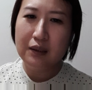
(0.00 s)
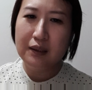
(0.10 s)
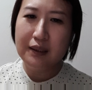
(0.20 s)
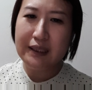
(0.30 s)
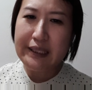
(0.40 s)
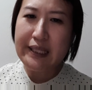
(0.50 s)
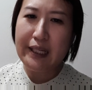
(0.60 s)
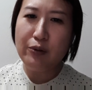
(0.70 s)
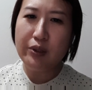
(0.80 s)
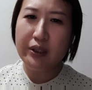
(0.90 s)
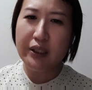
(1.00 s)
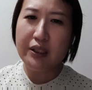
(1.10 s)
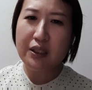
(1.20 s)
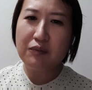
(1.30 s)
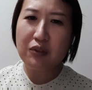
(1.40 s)
scenario in
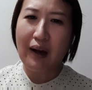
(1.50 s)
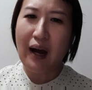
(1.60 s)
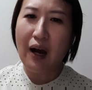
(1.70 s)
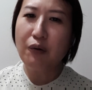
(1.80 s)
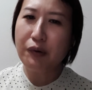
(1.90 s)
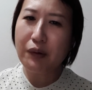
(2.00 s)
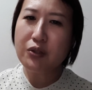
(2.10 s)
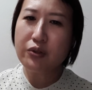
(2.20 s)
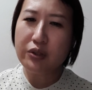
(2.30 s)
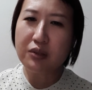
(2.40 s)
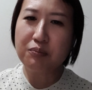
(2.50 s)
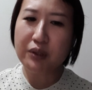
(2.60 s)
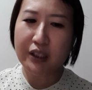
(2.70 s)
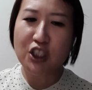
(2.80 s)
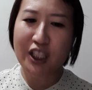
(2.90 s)
terms of how we want to interpret
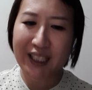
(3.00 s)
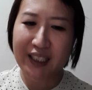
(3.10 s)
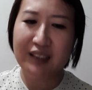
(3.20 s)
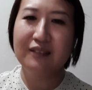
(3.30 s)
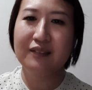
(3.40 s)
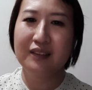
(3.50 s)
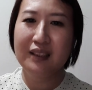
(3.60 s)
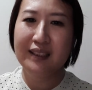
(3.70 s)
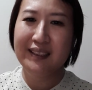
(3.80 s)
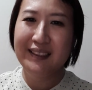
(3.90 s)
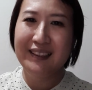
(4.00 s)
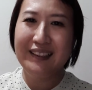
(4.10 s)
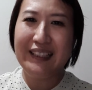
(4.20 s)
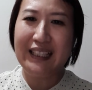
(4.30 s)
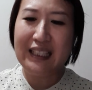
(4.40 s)
the chart.
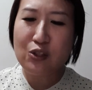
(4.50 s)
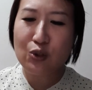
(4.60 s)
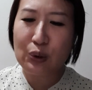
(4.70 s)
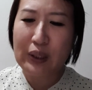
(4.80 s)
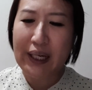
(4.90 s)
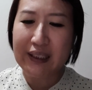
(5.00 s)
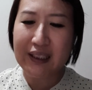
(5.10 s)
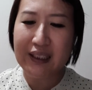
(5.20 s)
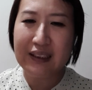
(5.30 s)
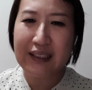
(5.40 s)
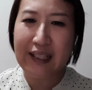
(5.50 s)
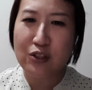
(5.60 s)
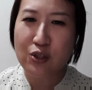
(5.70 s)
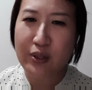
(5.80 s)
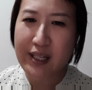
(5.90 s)
Yeah, so I think that
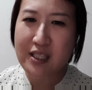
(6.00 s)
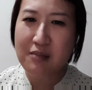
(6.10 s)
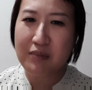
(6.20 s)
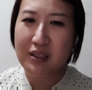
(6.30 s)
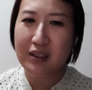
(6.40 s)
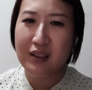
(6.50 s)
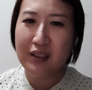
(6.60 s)
strikes me